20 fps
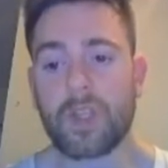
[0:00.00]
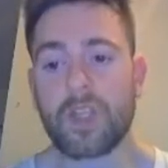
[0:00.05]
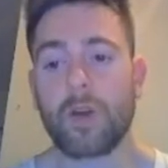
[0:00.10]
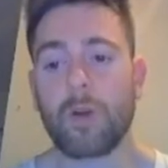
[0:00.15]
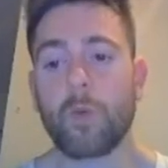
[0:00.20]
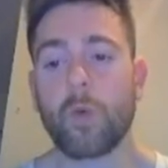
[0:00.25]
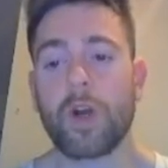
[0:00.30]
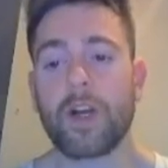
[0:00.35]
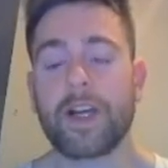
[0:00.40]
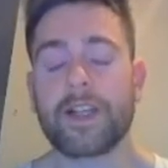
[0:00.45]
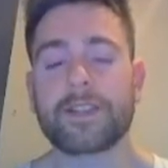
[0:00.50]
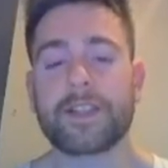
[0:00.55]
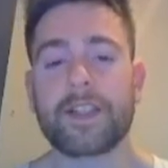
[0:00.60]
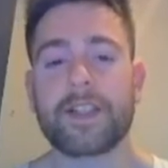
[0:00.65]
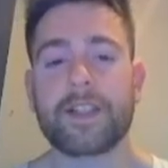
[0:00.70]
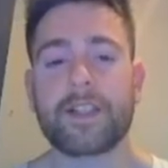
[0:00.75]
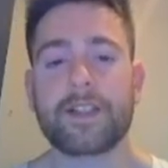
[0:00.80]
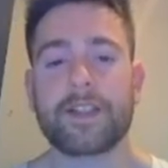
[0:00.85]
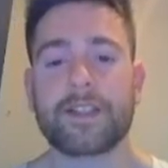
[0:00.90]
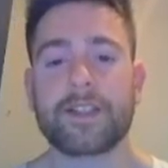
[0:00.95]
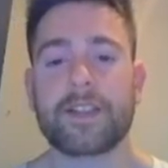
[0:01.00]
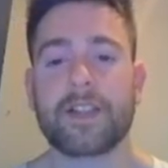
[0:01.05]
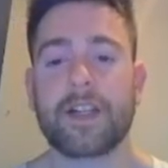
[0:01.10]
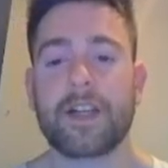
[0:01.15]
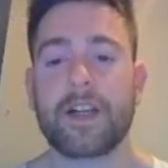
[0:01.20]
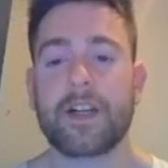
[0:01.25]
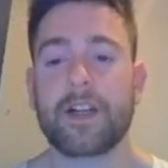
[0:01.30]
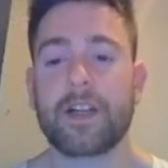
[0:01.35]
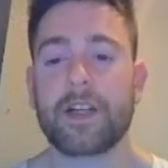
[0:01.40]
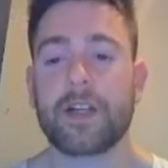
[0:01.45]
What I did in this
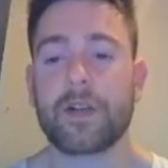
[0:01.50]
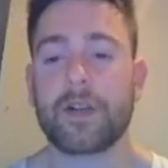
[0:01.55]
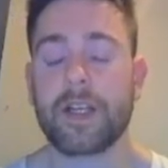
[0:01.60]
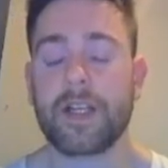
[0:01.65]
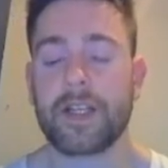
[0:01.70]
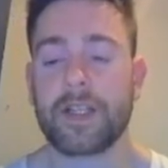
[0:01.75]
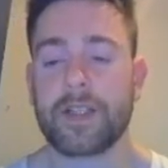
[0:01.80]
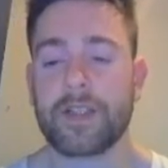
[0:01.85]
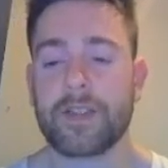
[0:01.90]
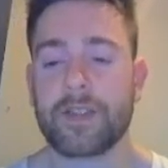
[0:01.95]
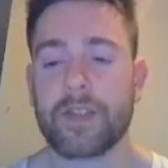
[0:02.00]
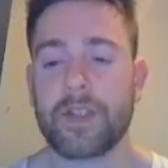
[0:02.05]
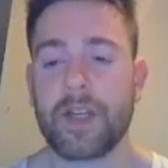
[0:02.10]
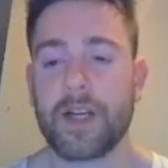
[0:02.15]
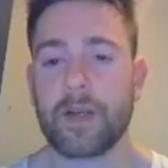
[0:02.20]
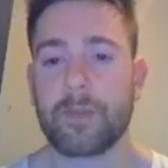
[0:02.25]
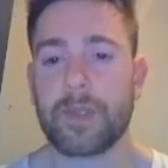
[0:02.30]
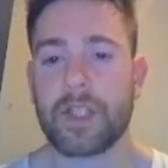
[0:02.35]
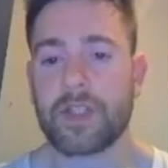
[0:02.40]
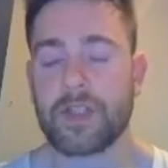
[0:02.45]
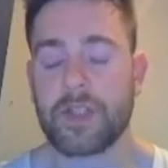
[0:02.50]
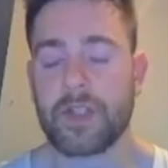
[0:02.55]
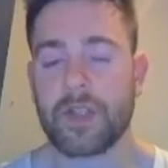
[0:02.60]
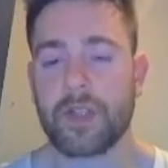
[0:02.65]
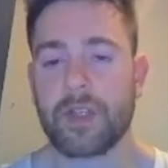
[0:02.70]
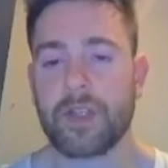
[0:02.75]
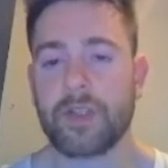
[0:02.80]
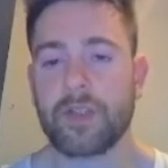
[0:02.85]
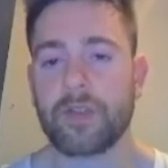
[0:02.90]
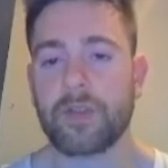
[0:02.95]
scenario is you got to make
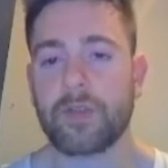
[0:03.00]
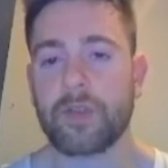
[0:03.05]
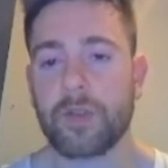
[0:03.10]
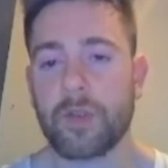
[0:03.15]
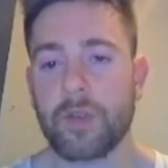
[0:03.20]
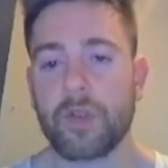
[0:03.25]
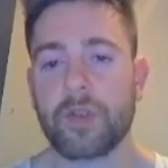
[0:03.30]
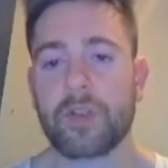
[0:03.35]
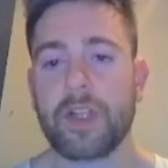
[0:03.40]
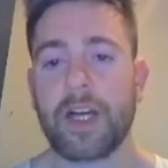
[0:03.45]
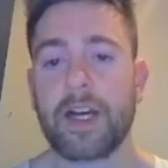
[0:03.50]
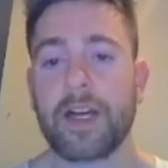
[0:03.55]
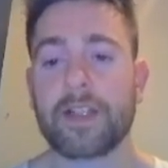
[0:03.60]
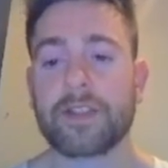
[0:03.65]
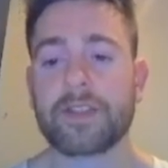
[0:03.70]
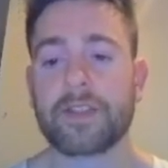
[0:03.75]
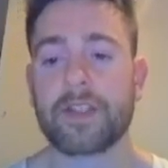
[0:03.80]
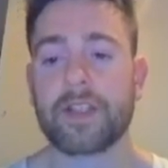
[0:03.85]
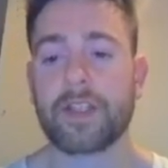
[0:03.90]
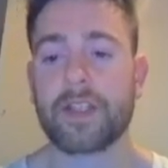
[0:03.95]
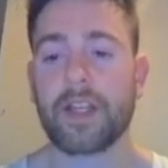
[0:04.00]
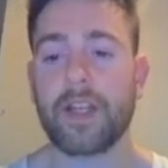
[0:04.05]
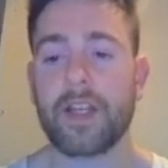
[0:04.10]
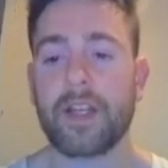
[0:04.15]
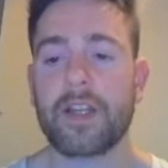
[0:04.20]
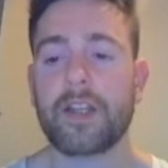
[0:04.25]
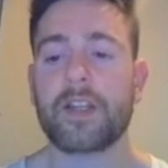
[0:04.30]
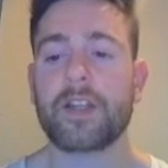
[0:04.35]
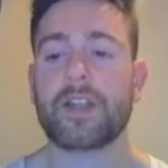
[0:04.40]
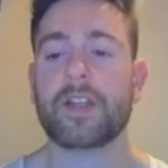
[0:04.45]
sure you utilize
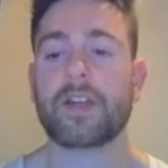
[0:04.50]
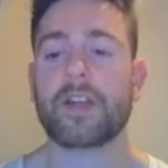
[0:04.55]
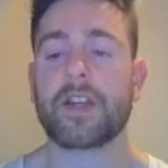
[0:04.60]
your